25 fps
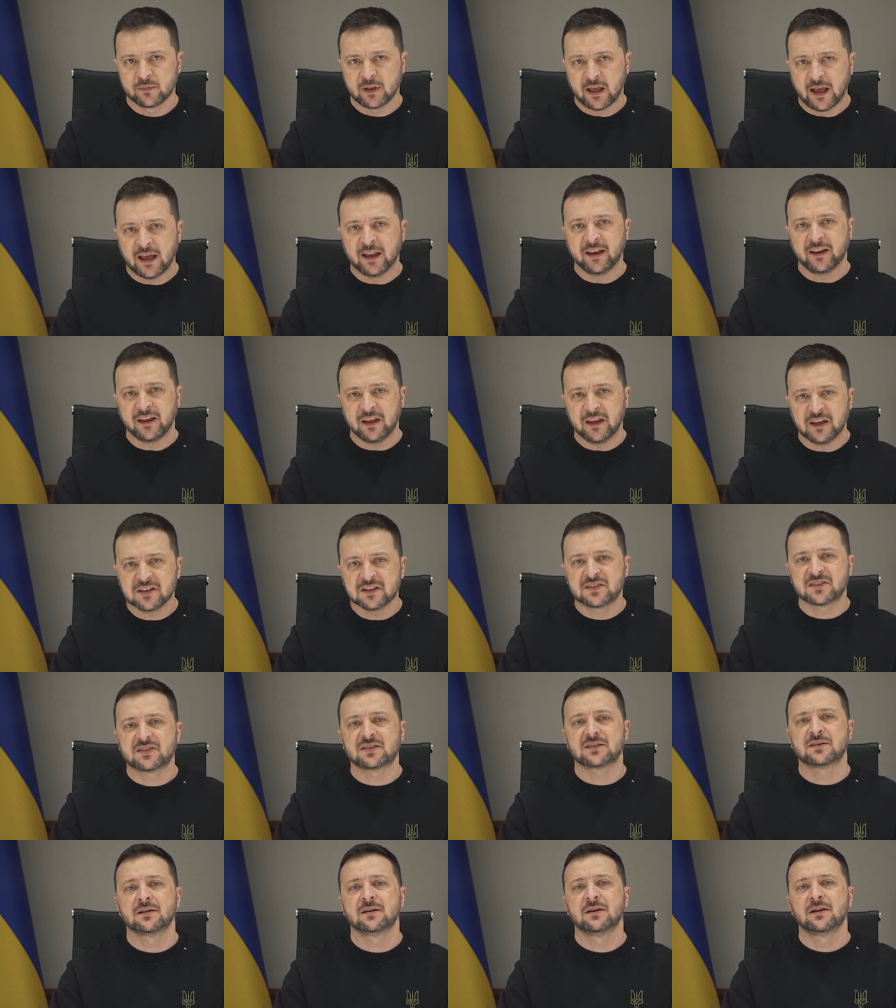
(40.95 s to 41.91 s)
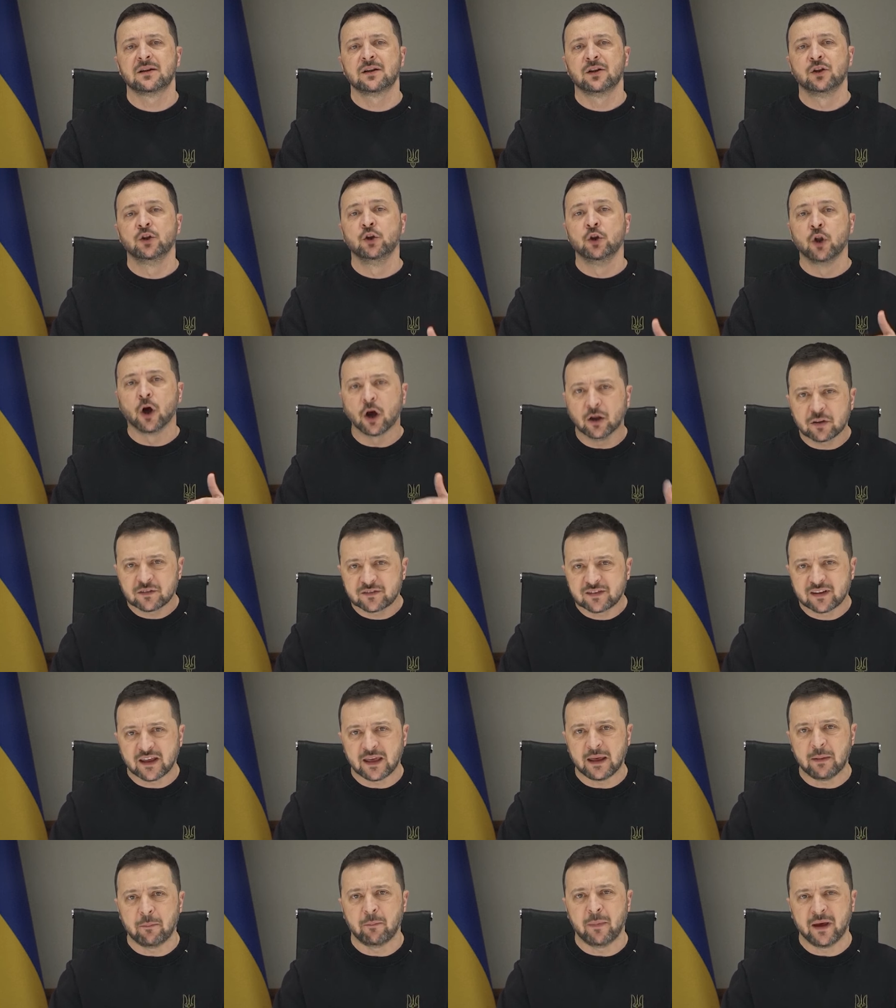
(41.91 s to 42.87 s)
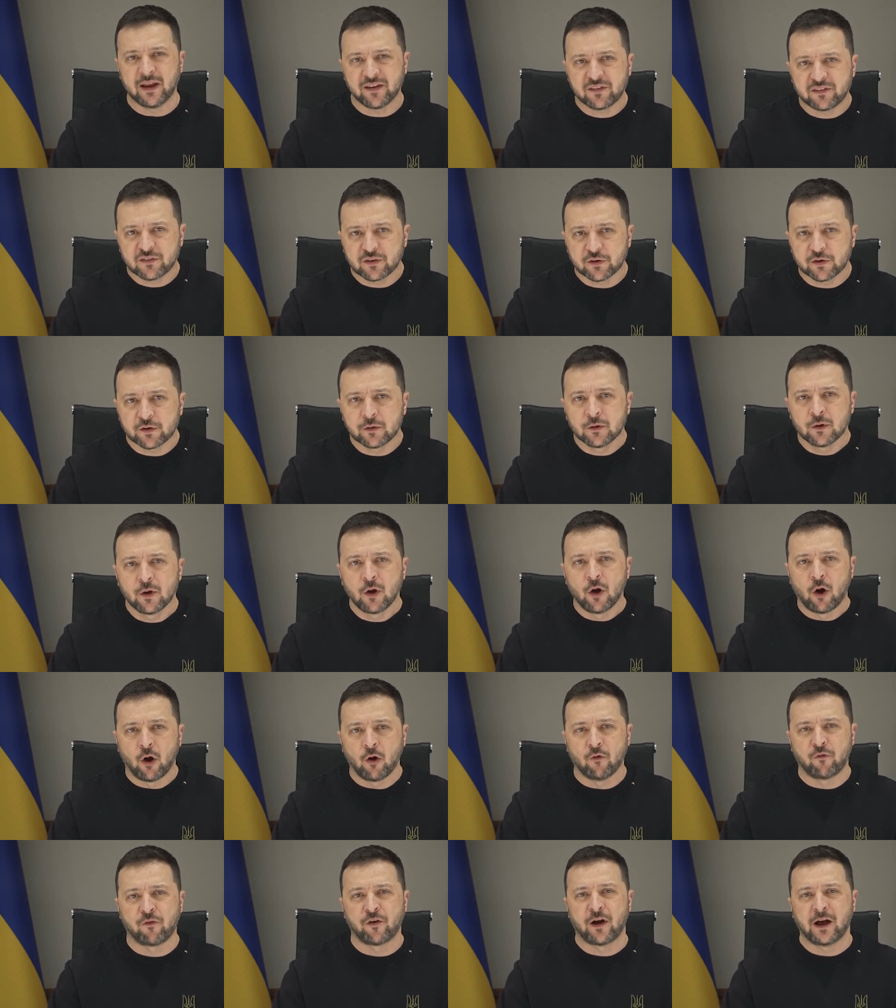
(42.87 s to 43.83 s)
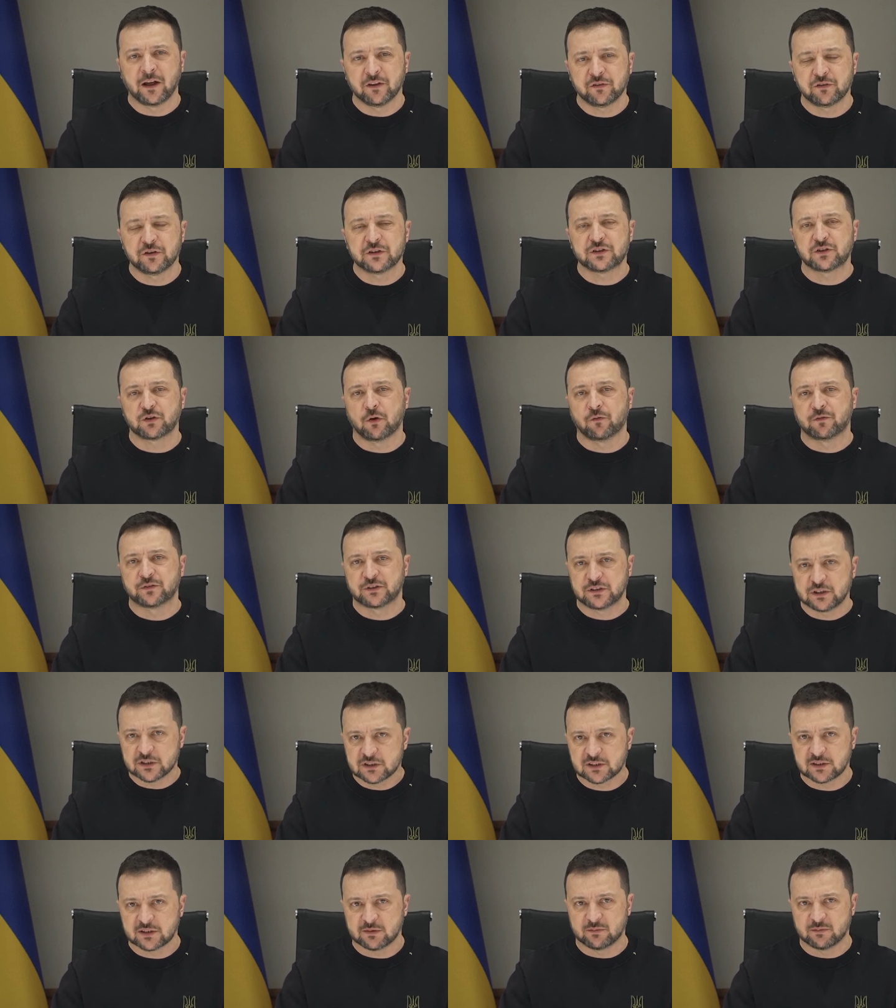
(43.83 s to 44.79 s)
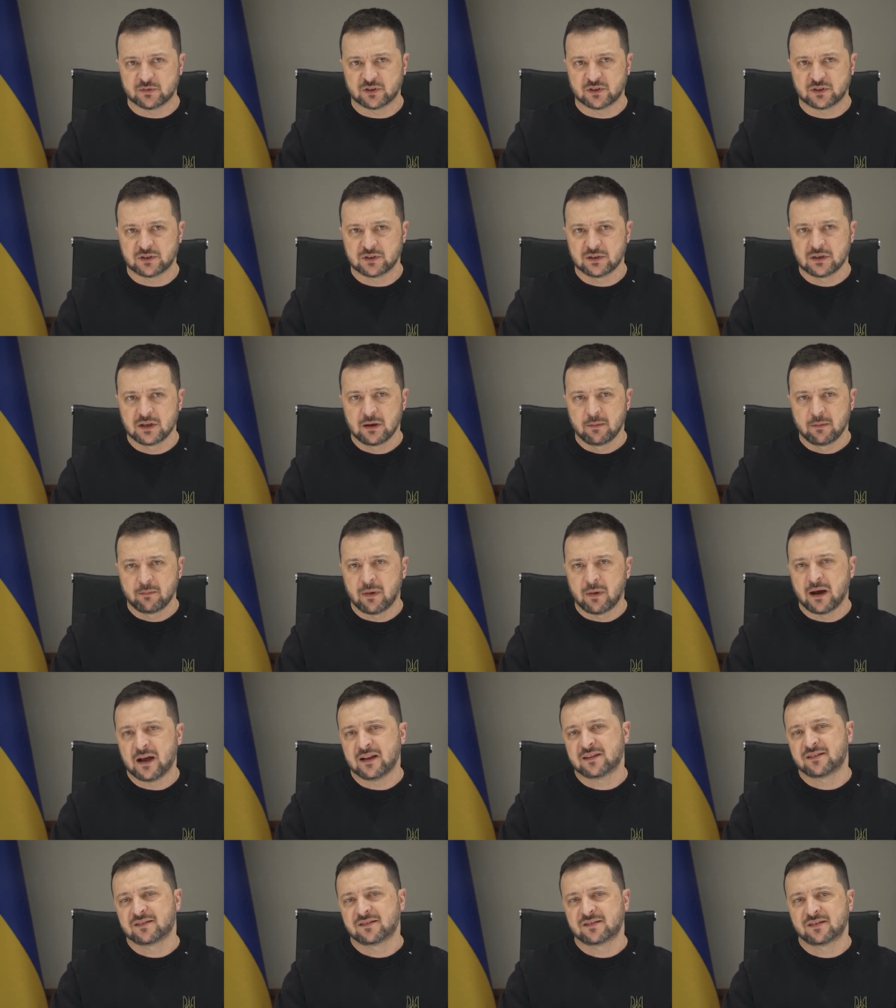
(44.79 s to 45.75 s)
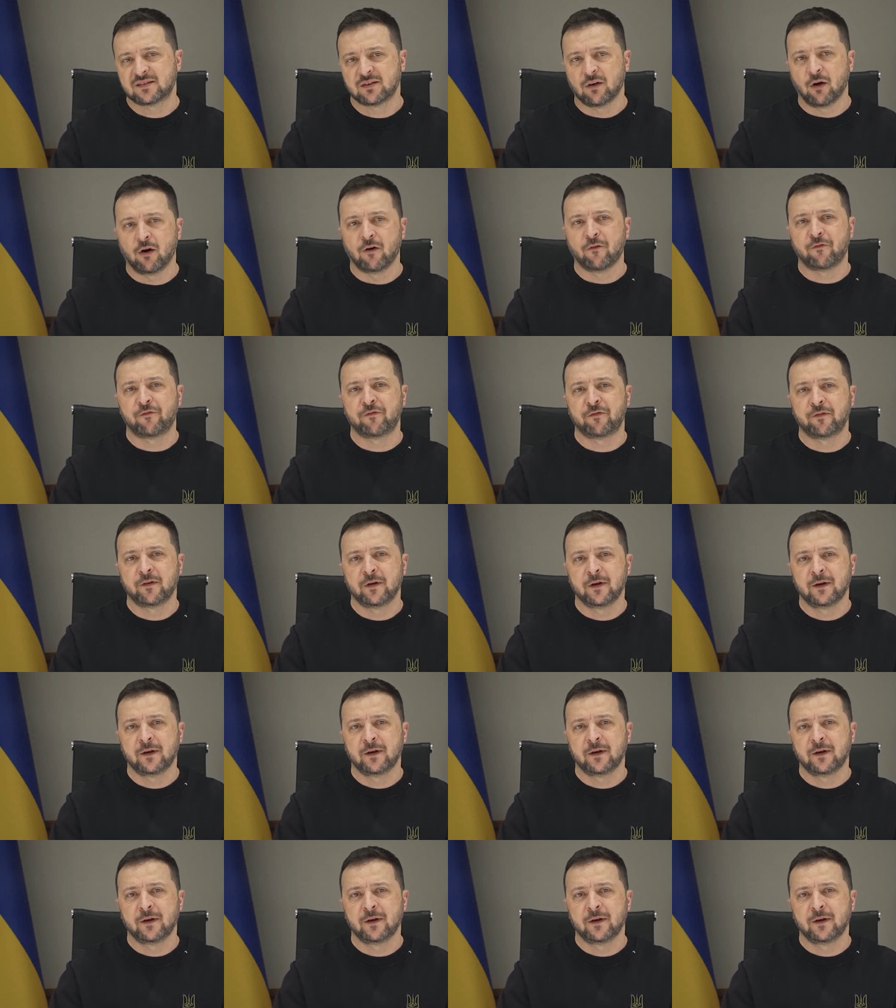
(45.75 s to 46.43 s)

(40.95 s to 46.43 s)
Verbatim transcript: And it's not a matter of hundreds of systems, but of